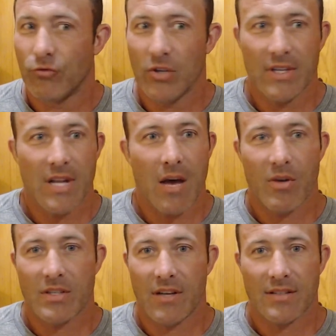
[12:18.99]
really
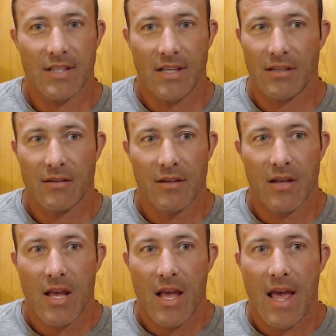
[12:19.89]
not much else to eat.
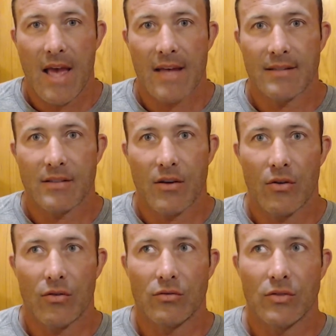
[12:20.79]
And
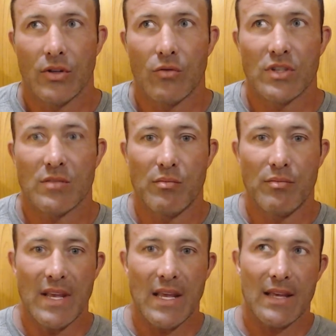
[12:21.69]
so you know, just
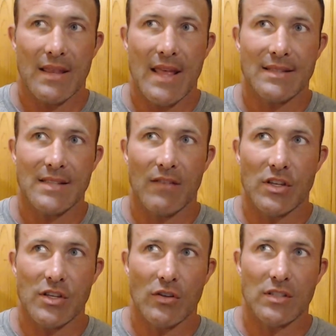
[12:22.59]
being in that state of
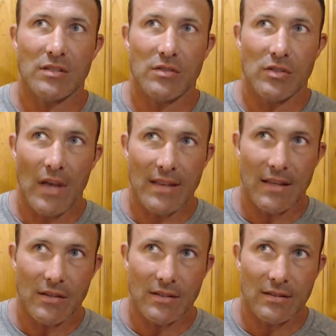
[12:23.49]
ketosis, I
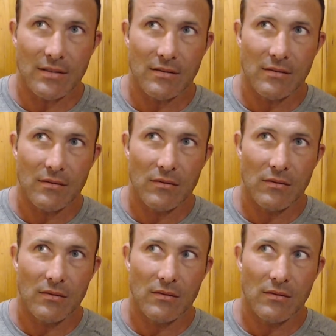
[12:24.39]
think there's,
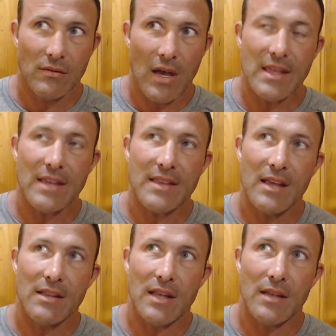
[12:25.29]
I think
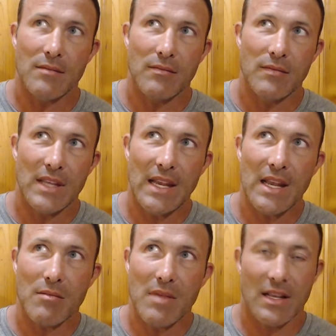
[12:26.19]
that that
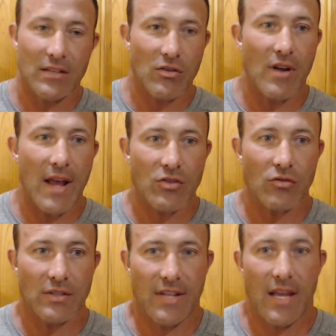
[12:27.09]
eating meat is our
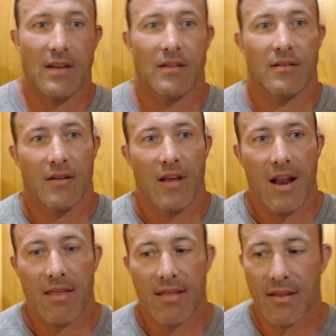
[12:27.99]
natural state,
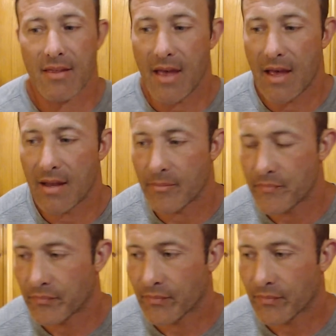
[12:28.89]
and I think that